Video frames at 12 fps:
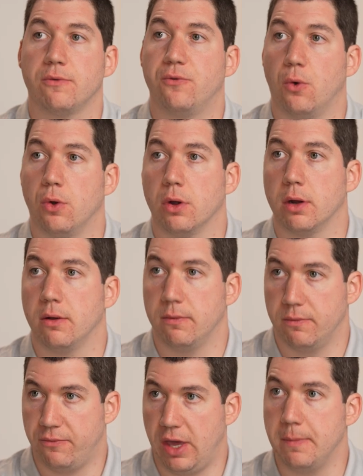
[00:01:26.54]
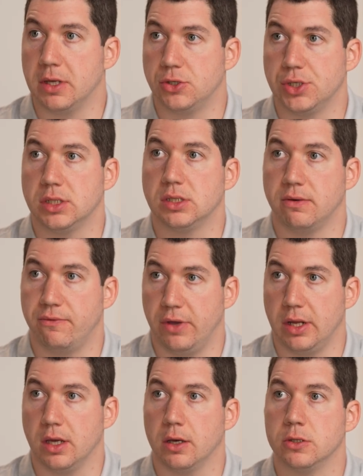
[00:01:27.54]
for images and
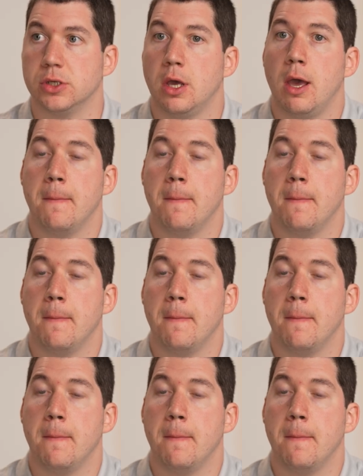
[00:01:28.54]
videos,